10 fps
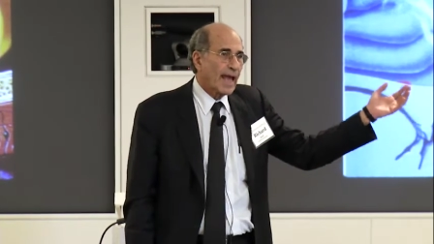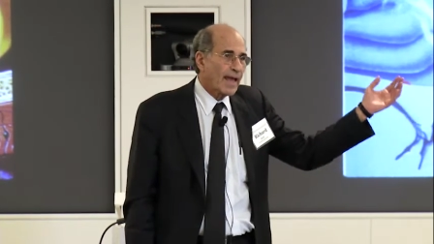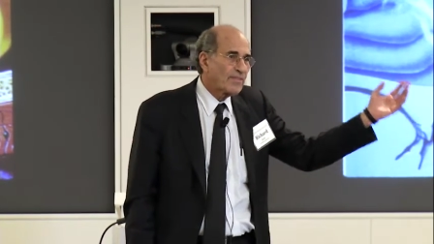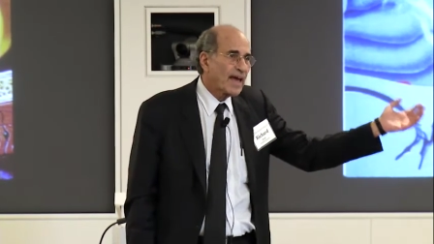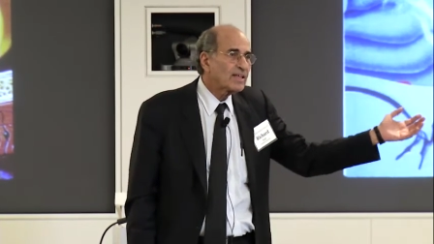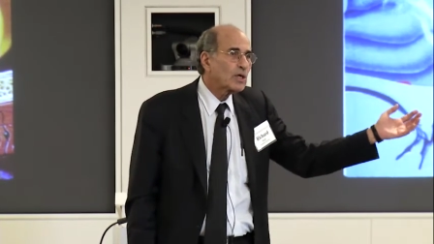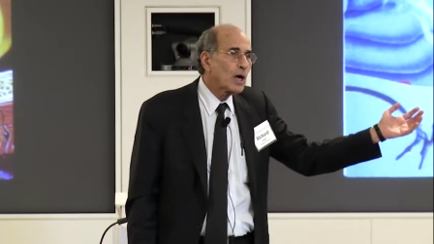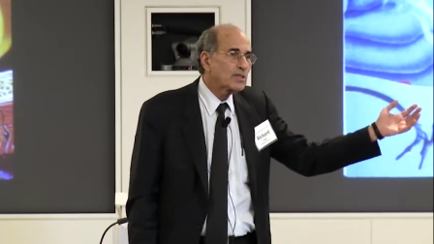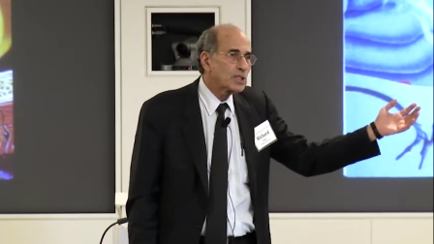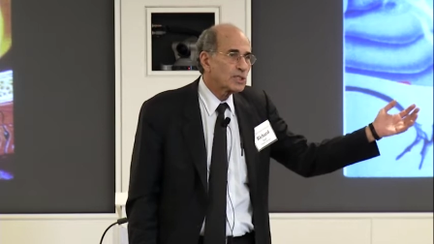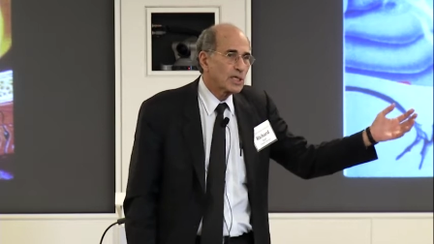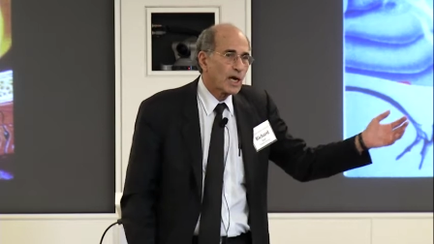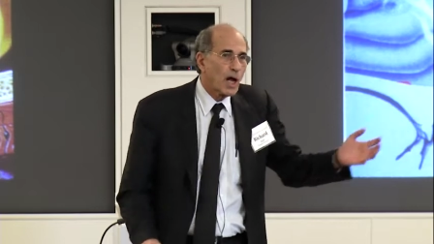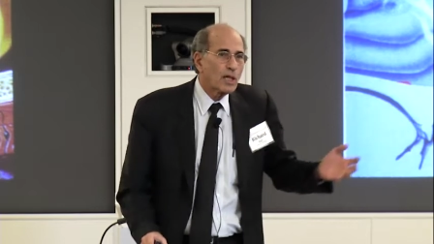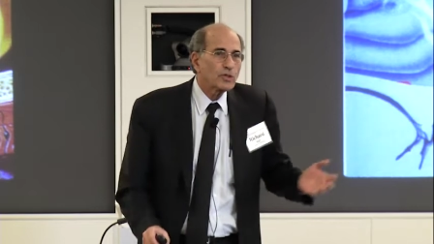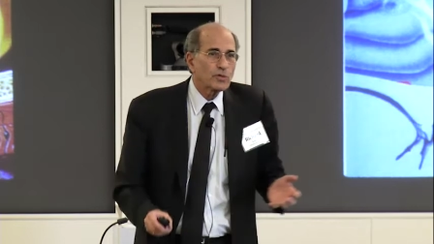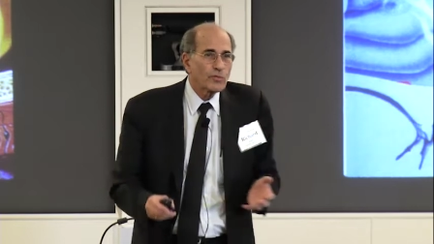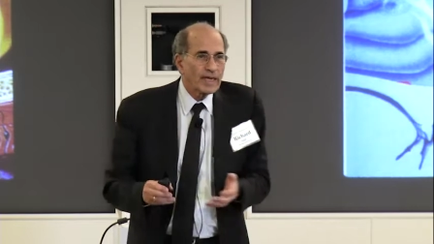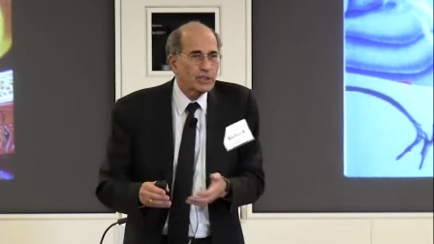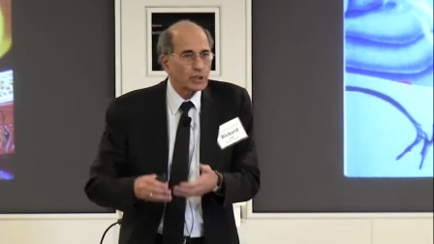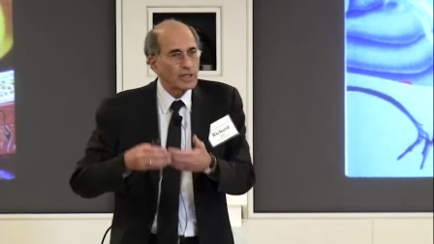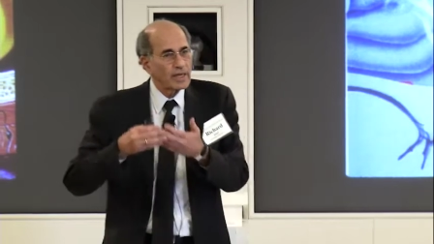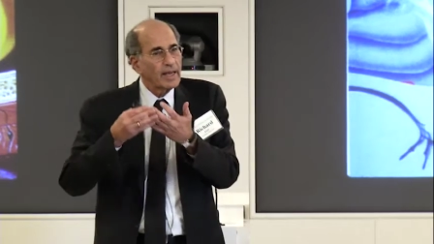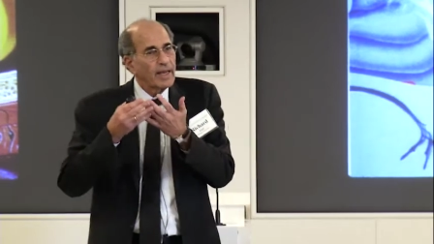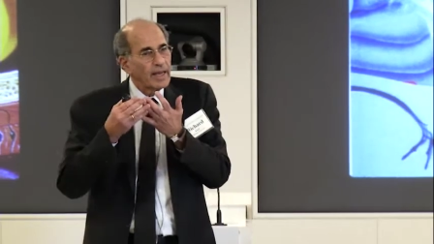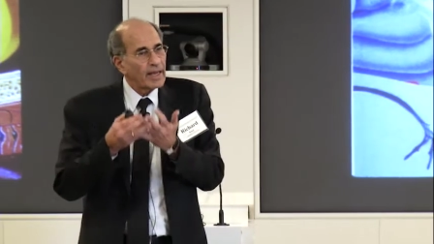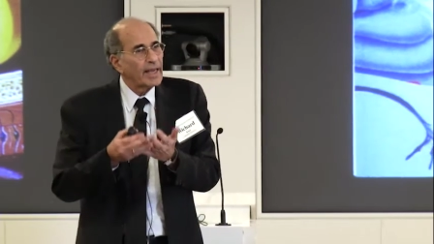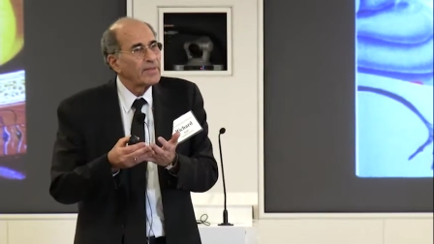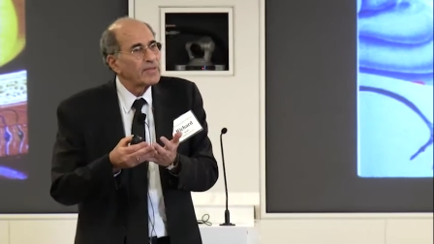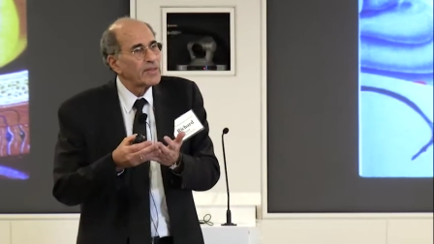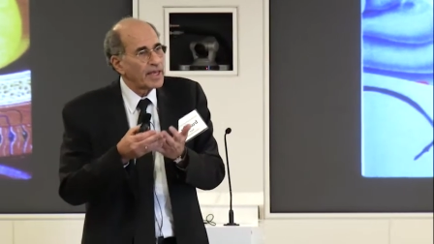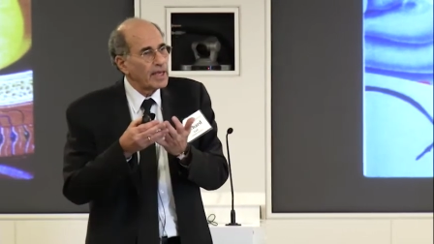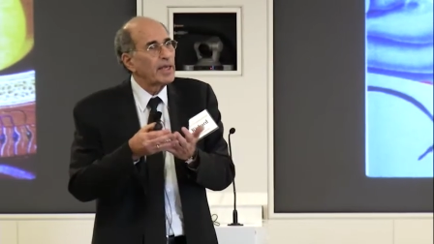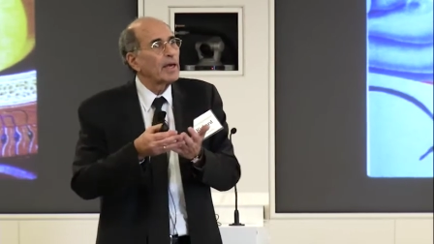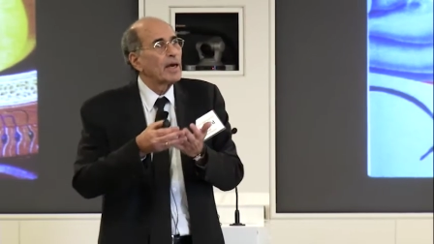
and that causes an alteration in the